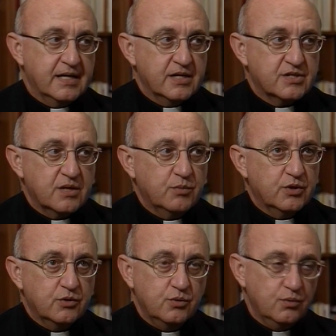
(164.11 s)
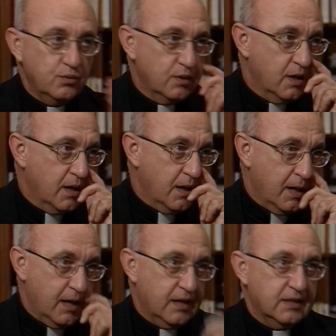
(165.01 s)
is someone who
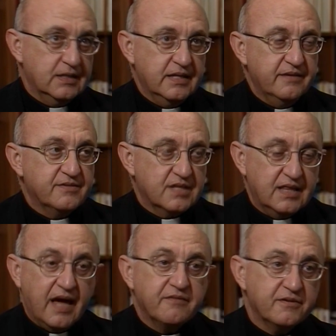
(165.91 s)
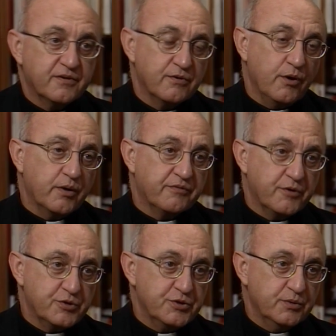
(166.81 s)
lives a life of heroic
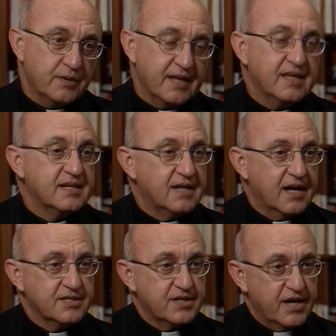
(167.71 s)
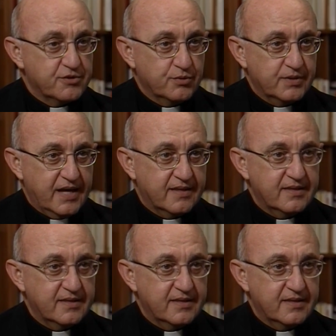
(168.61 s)
virtue and then dies a natural death,